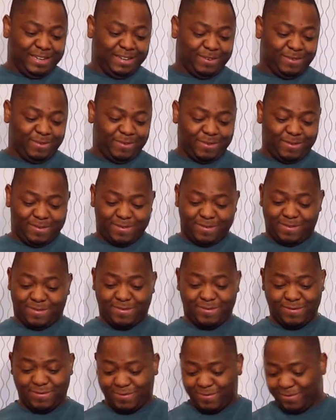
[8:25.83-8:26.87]
whew,
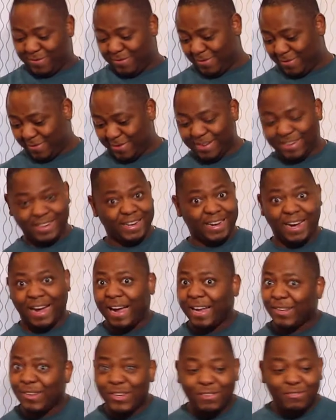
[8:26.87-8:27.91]

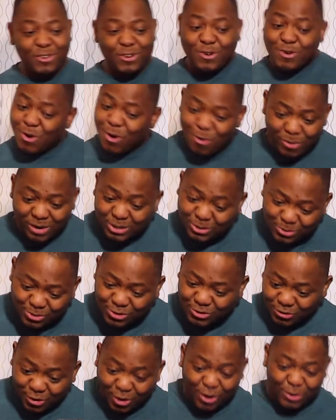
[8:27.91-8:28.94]
I don't even know where to
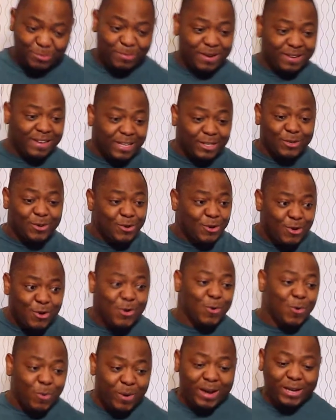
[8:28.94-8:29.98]
start, man. I don't
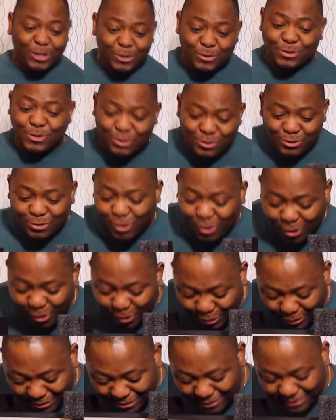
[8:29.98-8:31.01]
know where to
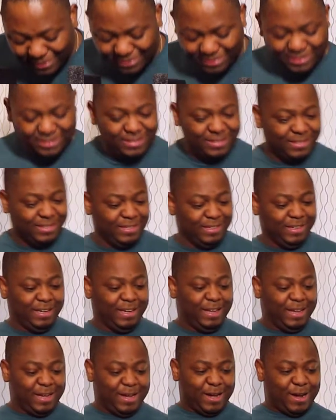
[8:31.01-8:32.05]
start.
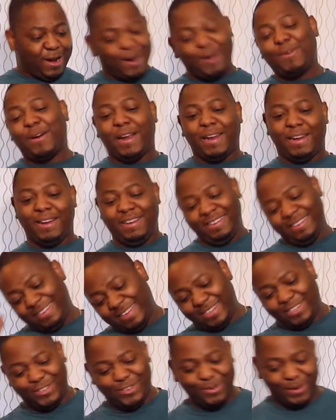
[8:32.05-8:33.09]
All right,
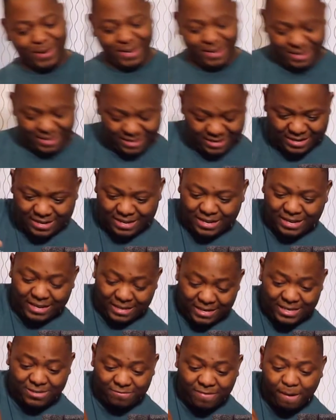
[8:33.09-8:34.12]
let's do it.
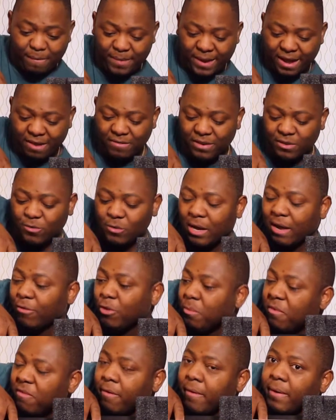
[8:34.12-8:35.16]
It's very heavy, so I have to
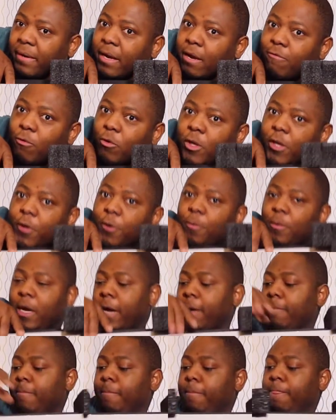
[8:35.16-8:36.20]
be very careful here.
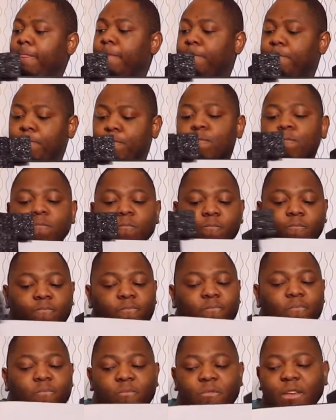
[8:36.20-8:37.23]
Okay.
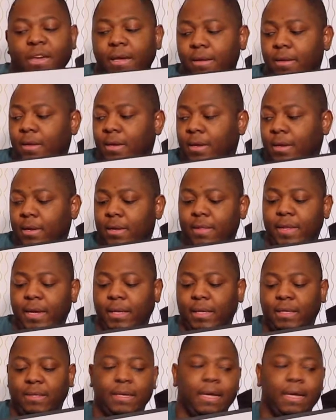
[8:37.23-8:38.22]
Okay, take this